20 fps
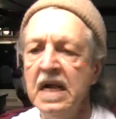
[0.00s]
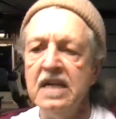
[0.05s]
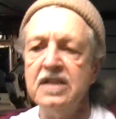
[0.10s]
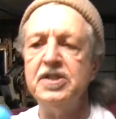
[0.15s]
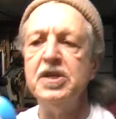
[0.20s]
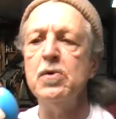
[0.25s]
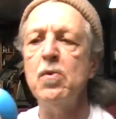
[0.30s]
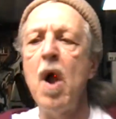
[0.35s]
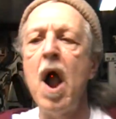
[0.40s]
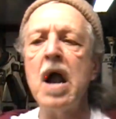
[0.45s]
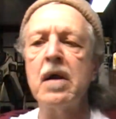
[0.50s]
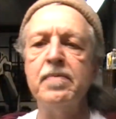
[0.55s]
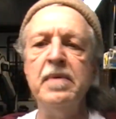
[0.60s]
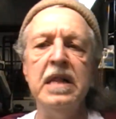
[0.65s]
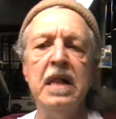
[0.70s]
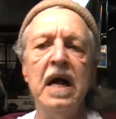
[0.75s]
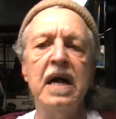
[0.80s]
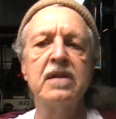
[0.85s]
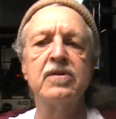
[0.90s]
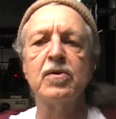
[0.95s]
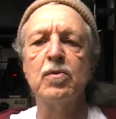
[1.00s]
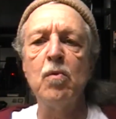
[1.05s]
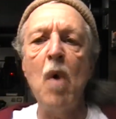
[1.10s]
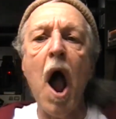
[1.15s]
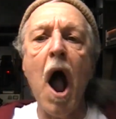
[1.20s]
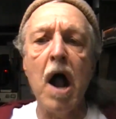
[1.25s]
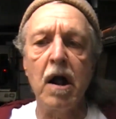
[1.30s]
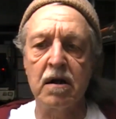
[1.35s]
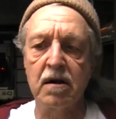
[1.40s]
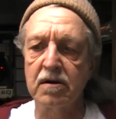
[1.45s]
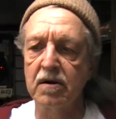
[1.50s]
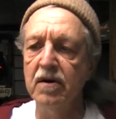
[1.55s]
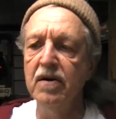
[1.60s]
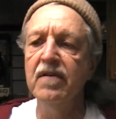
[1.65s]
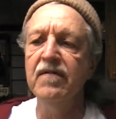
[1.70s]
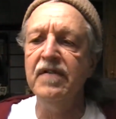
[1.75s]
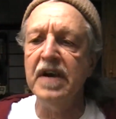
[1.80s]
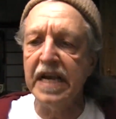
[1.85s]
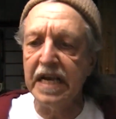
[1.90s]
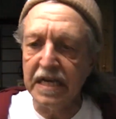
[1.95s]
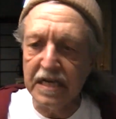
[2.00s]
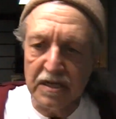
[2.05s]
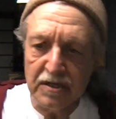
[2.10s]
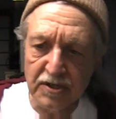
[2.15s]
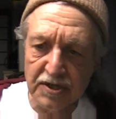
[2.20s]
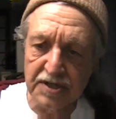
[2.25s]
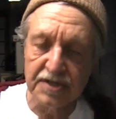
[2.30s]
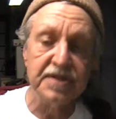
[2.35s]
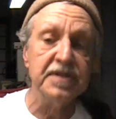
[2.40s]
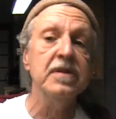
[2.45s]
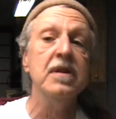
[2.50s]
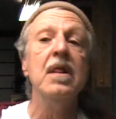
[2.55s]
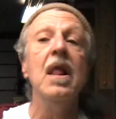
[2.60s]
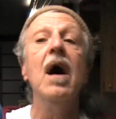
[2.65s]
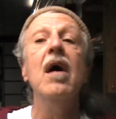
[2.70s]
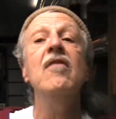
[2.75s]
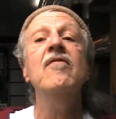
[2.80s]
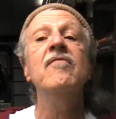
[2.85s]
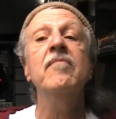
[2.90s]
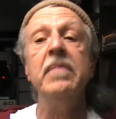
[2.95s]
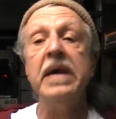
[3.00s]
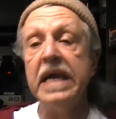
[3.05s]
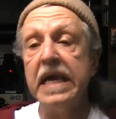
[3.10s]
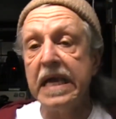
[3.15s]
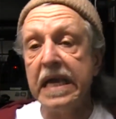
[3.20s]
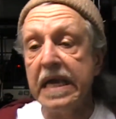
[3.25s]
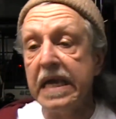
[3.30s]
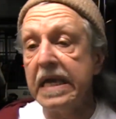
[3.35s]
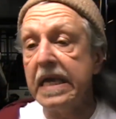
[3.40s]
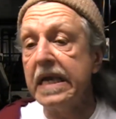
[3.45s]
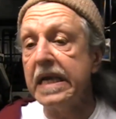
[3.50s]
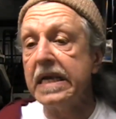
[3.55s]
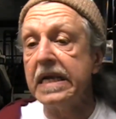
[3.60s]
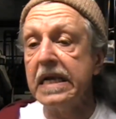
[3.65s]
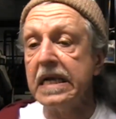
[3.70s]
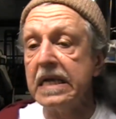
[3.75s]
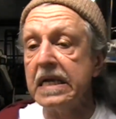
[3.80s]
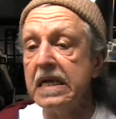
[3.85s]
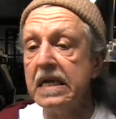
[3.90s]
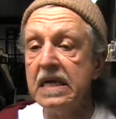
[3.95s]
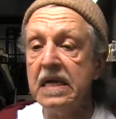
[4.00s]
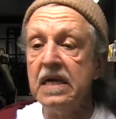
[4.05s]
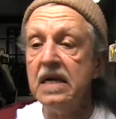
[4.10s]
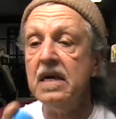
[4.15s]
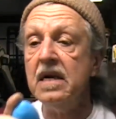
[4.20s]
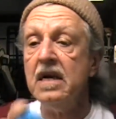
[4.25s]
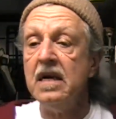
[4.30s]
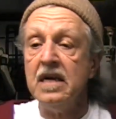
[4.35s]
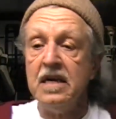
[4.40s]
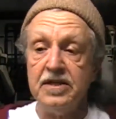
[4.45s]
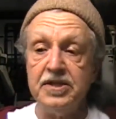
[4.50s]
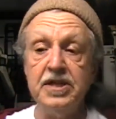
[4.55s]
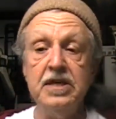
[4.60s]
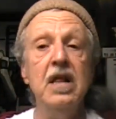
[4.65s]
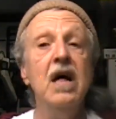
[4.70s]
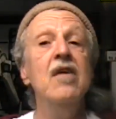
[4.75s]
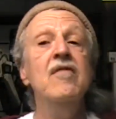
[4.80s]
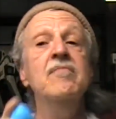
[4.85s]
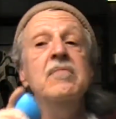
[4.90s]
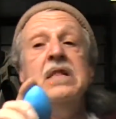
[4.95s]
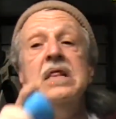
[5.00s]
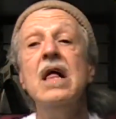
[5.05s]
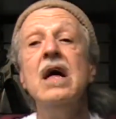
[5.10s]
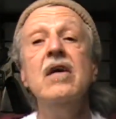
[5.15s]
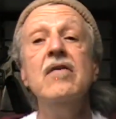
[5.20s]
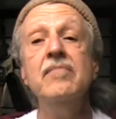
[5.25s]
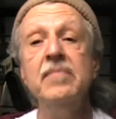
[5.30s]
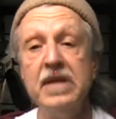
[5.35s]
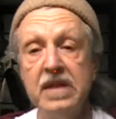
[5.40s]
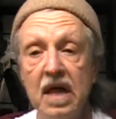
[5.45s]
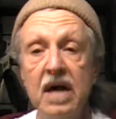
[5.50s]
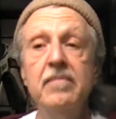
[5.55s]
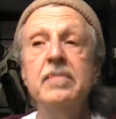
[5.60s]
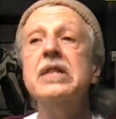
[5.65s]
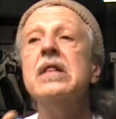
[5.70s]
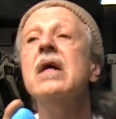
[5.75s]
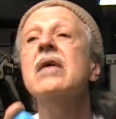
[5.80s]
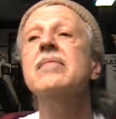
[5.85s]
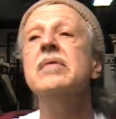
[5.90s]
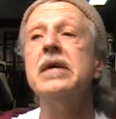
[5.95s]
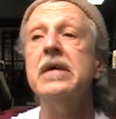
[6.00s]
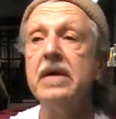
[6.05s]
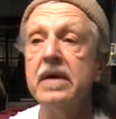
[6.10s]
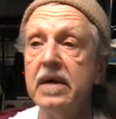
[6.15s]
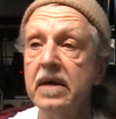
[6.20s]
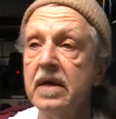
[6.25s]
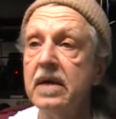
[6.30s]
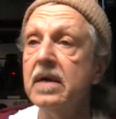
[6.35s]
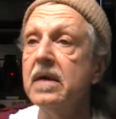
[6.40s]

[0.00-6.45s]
She rocked me like the rock of ages and loved me. She loved me, loved me, loved me, loved me.